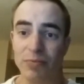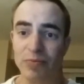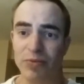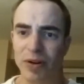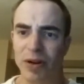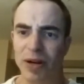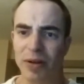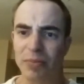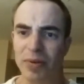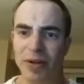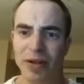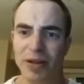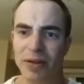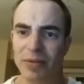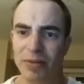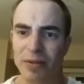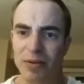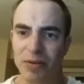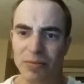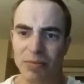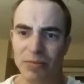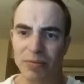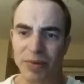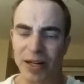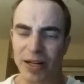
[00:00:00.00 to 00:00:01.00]
probably the
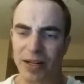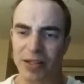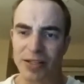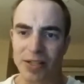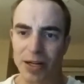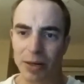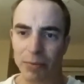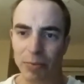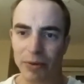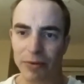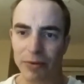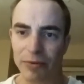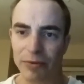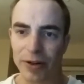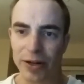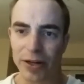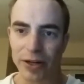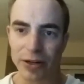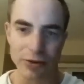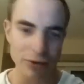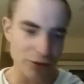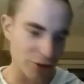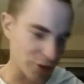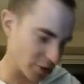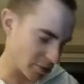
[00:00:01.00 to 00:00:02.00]
next couple of
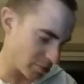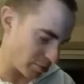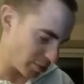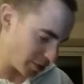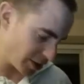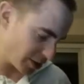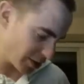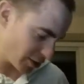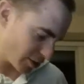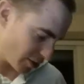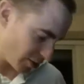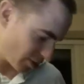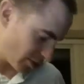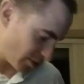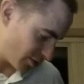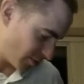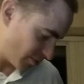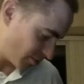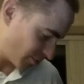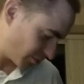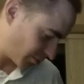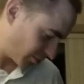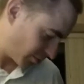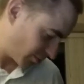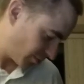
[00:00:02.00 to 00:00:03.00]
videos should be
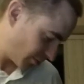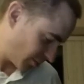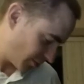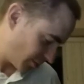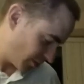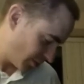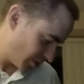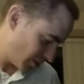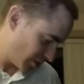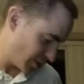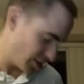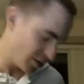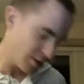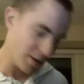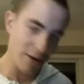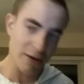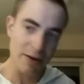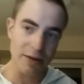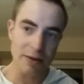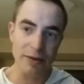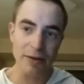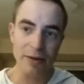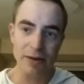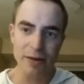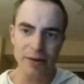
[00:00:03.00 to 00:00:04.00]

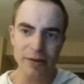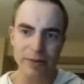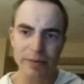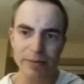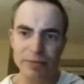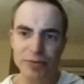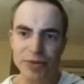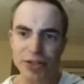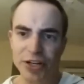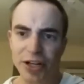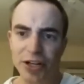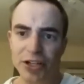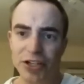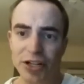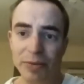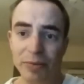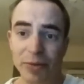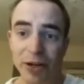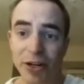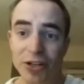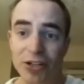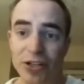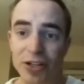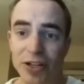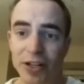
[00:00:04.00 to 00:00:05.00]
the JG
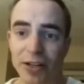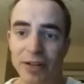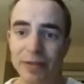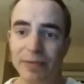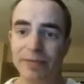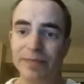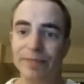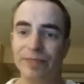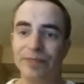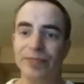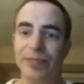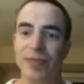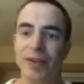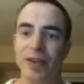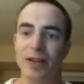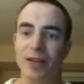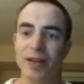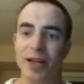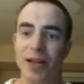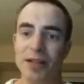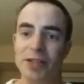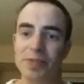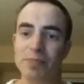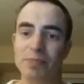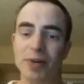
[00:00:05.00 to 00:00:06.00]
Munchkin
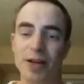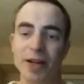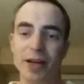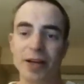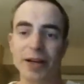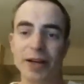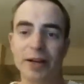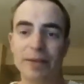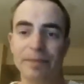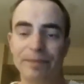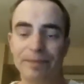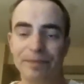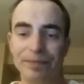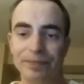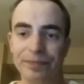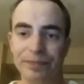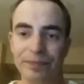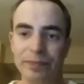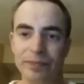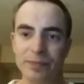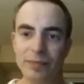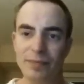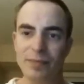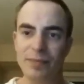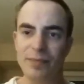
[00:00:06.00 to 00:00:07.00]
Let's Play
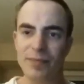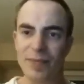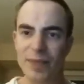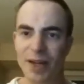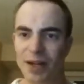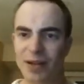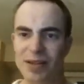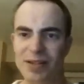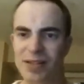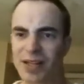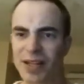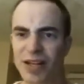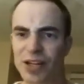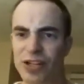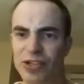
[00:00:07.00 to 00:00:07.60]
/